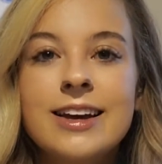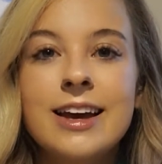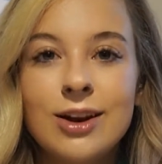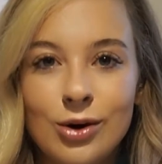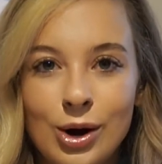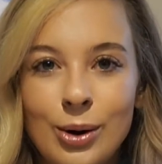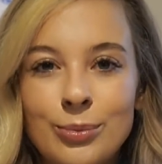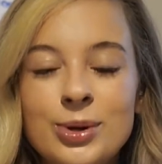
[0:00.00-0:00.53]

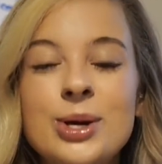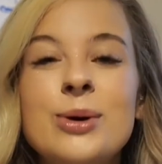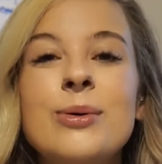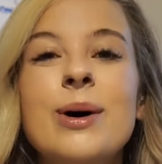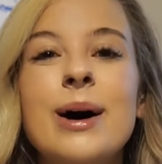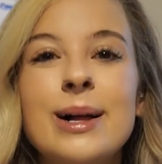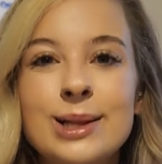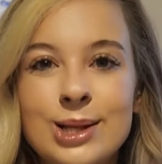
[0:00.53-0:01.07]
it'll help you
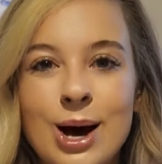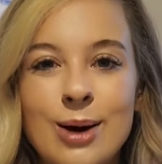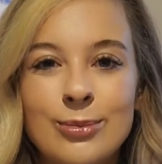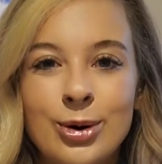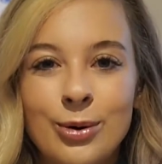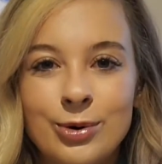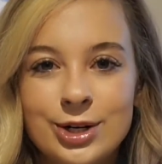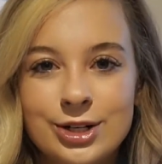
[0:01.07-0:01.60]
a lot
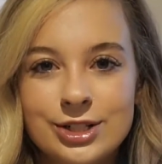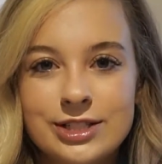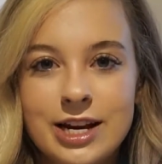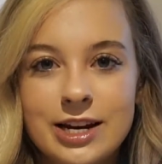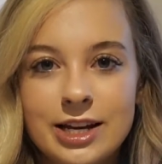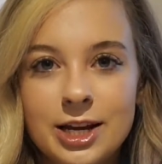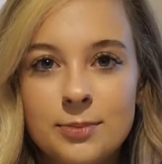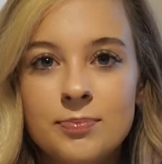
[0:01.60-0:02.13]
more when you're
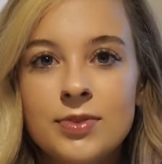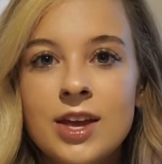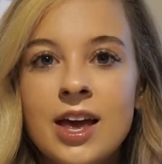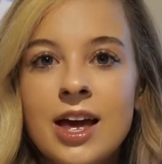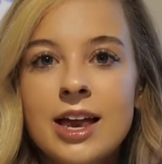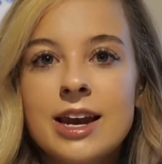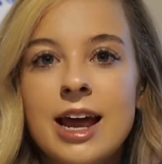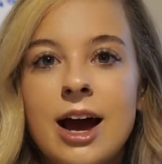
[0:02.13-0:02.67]
studying.